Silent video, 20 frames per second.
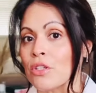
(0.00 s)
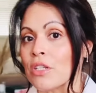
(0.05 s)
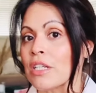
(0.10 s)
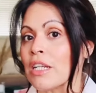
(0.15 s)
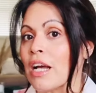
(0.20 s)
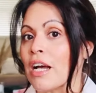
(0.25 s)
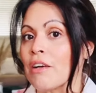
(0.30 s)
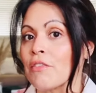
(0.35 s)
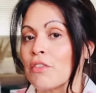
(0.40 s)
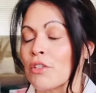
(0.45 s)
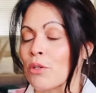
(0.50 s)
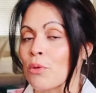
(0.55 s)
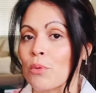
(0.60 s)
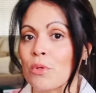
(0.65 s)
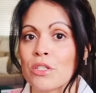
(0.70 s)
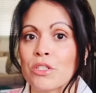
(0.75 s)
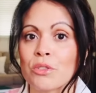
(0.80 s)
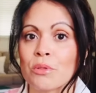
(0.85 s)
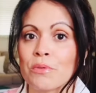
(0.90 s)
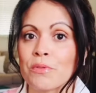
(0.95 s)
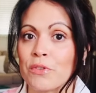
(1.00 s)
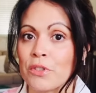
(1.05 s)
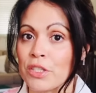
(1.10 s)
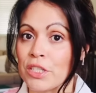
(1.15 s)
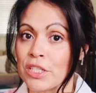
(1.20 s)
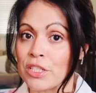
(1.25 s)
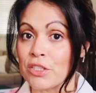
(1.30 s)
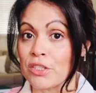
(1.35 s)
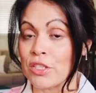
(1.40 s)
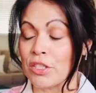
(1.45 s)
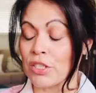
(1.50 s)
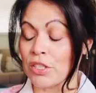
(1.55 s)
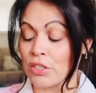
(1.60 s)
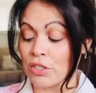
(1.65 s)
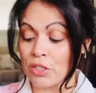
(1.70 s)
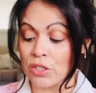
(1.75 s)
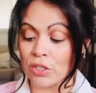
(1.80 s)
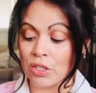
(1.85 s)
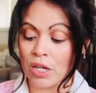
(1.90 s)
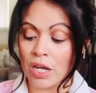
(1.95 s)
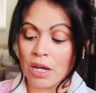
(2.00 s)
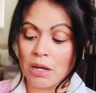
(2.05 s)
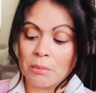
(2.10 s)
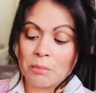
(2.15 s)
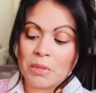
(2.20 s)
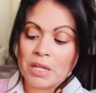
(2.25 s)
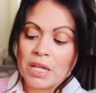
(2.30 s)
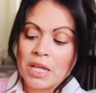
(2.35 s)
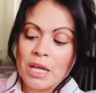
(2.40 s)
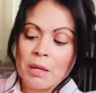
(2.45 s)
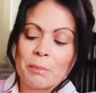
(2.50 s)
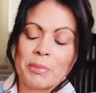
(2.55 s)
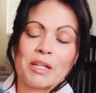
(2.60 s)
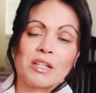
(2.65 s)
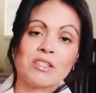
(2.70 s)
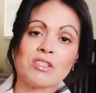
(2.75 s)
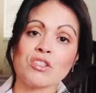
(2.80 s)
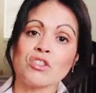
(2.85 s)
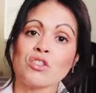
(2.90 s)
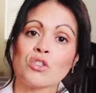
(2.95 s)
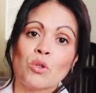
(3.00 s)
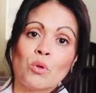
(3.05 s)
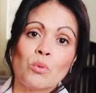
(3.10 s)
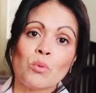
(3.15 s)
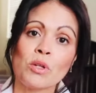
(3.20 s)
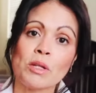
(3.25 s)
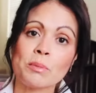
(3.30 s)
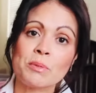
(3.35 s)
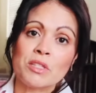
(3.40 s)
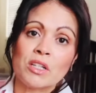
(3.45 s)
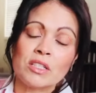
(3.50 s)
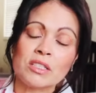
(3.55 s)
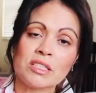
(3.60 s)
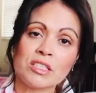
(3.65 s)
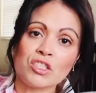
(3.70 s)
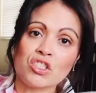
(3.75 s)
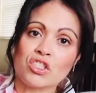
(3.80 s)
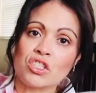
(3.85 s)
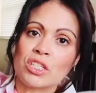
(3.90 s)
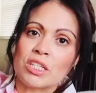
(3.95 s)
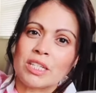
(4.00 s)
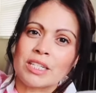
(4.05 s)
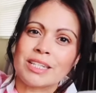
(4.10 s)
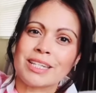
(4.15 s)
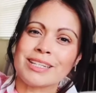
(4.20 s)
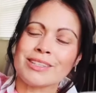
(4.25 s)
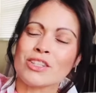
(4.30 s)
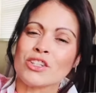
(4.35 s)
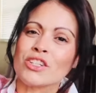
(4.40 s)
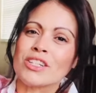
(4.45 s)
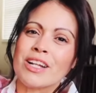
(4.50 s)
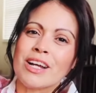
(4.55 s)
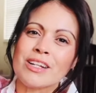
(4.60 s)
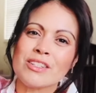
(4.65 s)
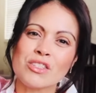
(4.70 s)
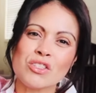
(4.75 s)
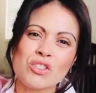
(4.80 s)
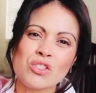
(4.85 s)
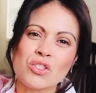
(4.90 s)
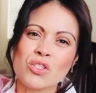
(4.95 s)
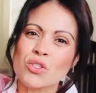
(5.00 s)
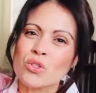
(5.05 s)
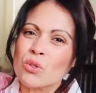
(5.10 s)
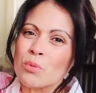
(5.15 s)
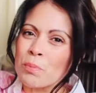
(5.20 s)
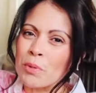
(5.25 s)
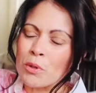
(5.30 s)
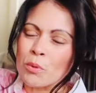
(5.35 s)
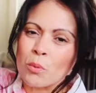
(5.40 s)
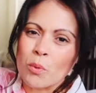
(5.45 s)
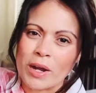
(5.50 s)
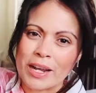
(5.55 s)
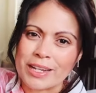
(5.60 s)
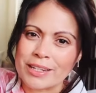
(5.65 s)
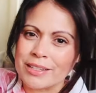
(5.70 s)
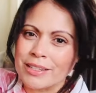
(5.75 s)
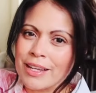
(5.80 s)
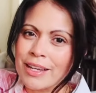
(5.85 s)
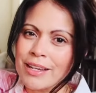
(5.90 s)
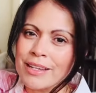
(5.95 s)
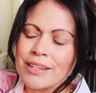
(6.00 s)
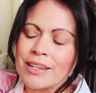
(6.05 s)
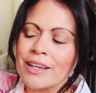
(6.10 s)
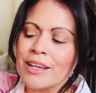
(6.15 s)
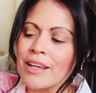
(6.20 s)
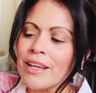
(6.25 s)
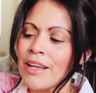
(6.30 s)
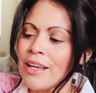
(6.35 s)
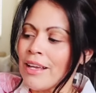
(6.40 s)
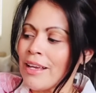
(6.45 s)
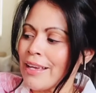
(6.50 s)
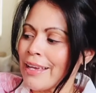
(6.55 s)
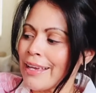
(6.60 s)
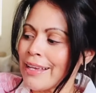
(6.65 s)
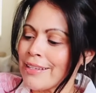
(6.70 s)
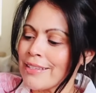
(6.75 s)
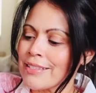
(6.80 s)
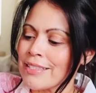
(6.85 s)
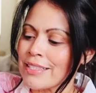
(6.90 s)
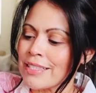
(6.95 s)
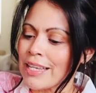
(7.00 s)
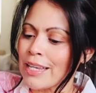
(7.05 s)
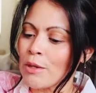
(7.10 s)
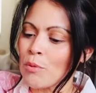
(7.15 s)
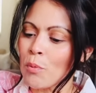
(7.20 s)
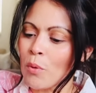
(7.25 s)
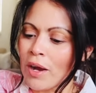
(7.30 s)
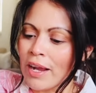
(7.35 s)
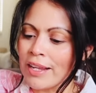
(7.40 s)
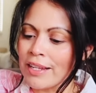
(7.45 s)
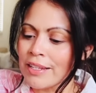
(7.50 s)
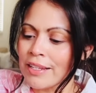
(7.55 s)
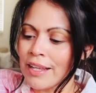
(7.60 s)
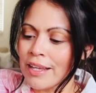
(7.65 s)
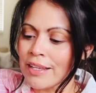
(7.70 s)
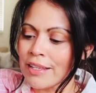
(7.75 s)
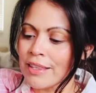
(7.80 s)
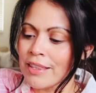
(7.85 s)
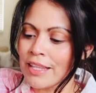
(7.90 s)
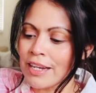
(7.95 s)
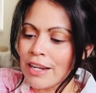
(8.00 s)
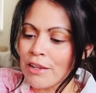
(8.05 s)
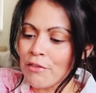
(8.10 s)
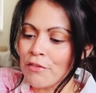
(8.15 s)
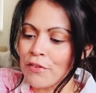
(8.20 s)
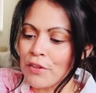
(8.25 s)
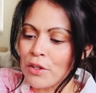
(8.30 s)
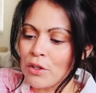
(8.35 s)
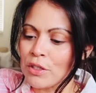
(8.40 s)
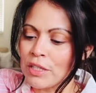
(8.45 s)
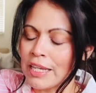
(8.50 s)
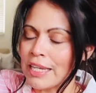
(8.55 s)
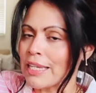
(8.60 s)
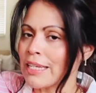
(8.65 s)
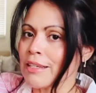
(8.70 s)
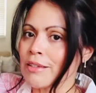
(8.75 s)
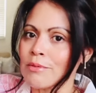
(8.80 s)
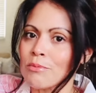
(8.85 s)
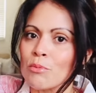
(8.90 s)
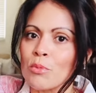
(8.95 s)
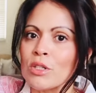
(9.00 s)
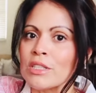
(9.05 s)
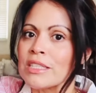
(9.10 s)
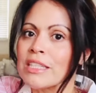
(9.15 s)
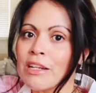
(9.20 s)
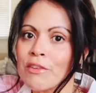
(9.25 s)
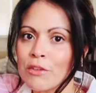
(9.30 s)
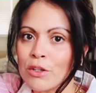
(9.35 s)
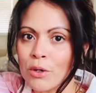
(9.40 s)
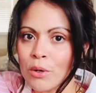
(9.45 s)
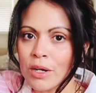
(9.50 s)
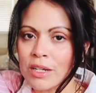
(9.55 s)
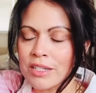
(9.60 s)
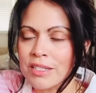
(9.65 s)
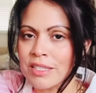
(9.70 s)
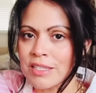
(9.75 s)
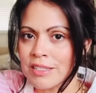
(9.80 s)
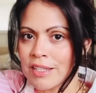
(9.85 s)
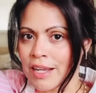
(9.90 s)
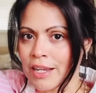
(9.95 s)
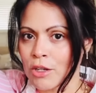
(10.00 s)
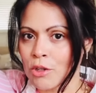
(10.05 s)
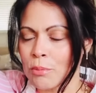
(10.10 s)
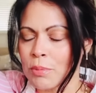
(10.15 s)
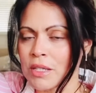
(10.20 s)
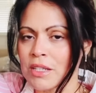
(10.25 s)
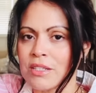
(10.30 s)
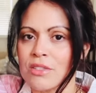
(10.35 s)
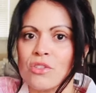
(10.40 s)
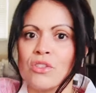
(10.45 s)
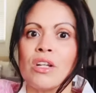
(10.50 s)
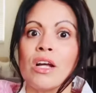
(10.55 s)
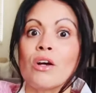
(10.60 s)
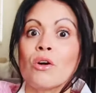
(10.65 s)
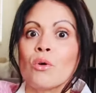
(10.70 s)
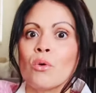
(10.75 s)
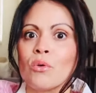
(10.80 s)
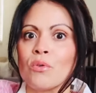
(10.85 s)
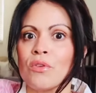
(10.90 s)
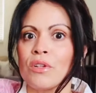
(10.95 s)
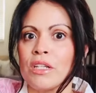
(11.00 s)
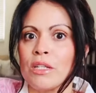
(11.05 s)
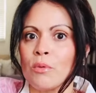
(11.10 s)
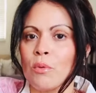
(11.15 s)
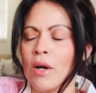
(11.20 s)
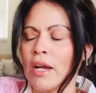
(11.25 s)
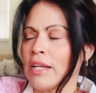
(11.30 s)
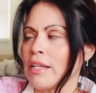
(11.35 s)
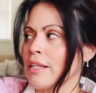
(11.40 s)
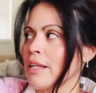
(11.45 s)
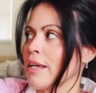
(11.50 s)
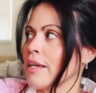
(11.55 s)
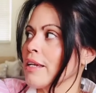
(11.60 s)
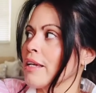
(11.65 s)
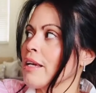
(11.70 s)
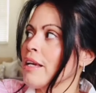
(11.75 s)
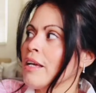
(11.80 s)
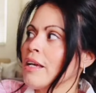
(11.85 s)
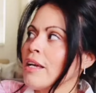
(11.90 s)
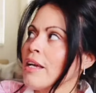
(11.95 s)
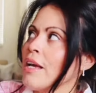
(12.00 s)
you can have in your wardrobe for years and years to come because there's no ribs on this jean. They're not super wide leg. It's a wide leg that I feel like will never go out of style because they're not overly wide leg,